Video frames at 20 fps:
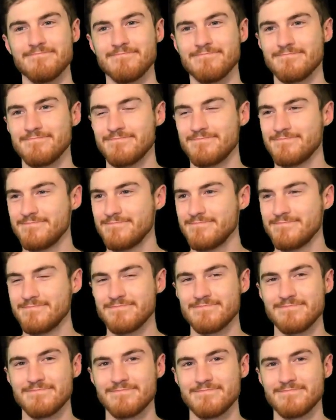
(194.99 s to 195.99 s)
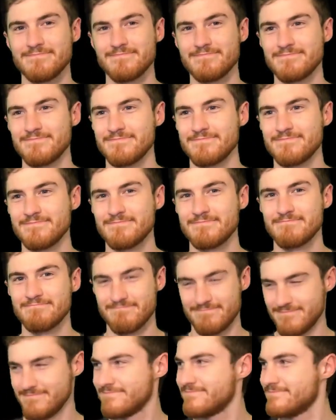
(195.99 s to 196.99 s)

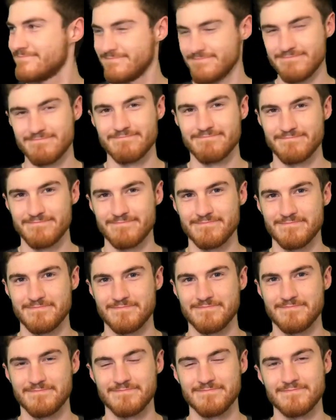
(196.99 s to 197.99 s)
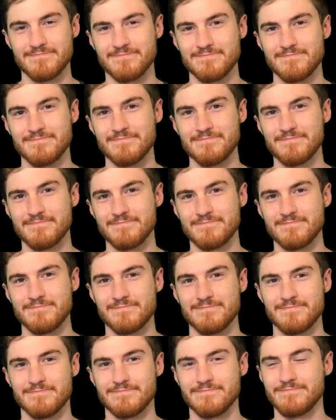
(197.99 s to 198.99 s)

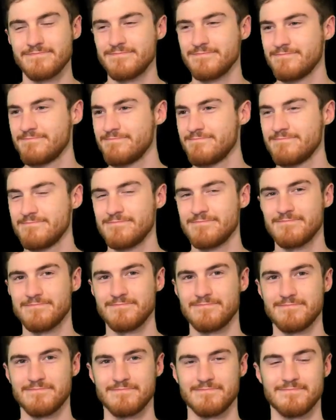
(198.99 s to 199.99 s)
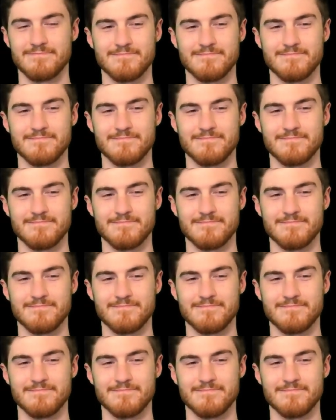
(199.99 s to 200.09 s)
[no speech]